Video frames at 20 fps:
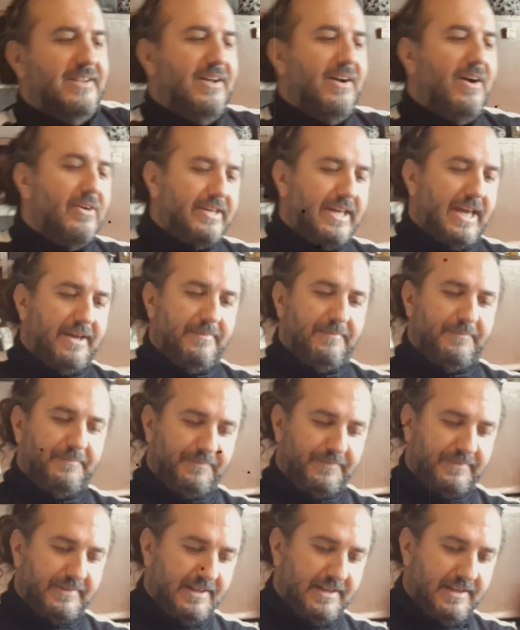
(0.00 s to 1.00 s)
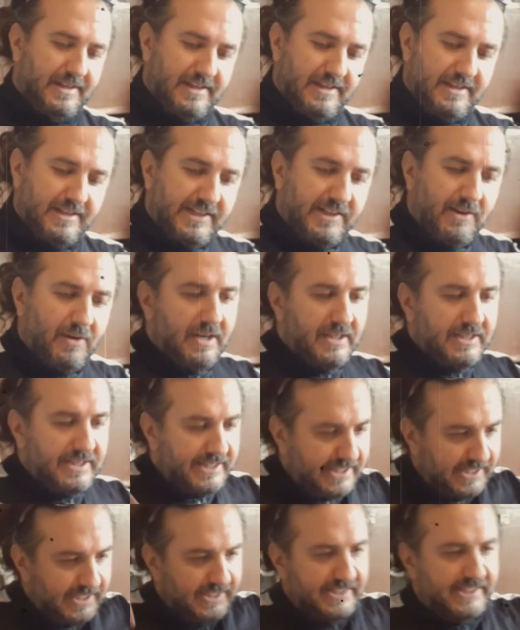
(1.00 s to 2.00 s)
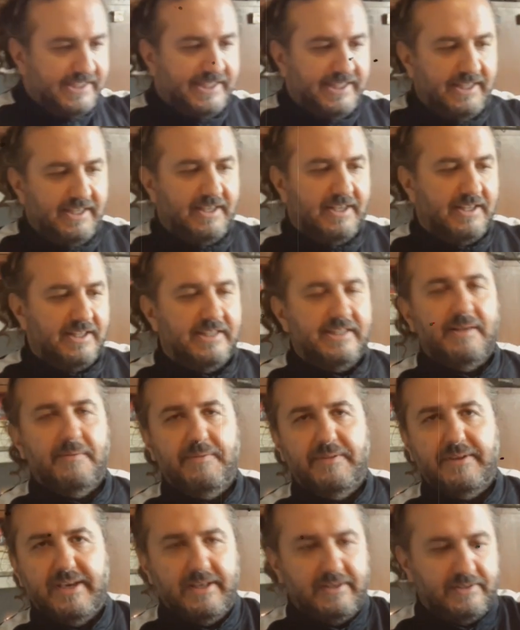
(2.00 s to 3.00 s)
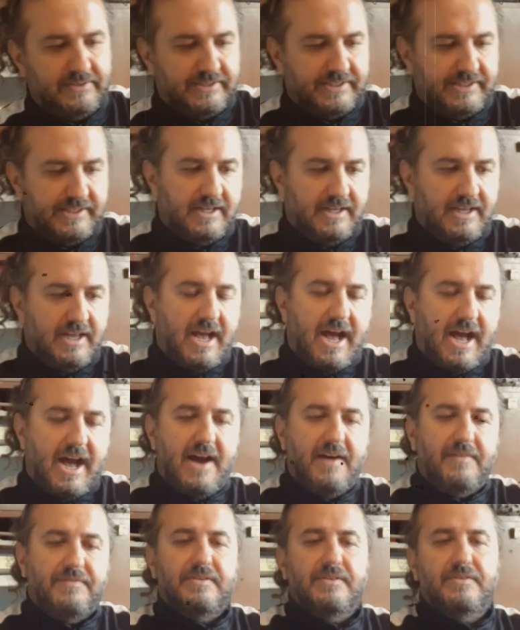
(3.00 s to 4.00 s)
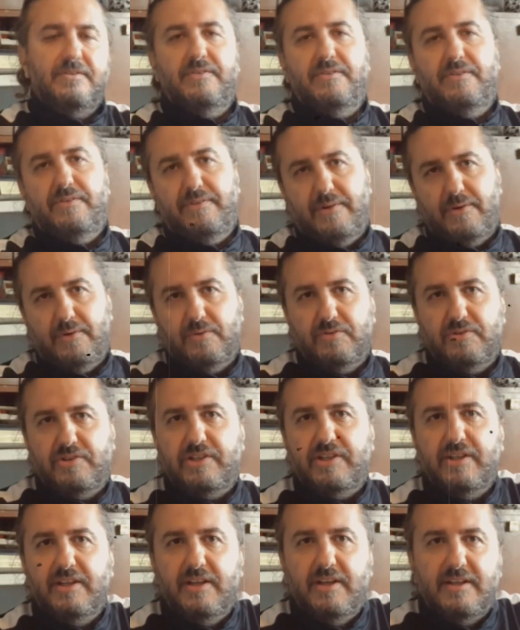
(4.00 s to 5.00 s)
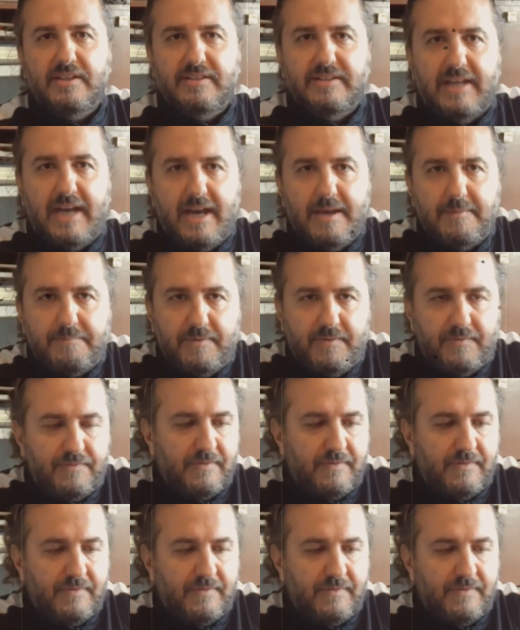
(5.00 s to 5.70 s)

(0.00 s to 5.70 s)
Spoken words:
Okay, so let's see something else. After those type of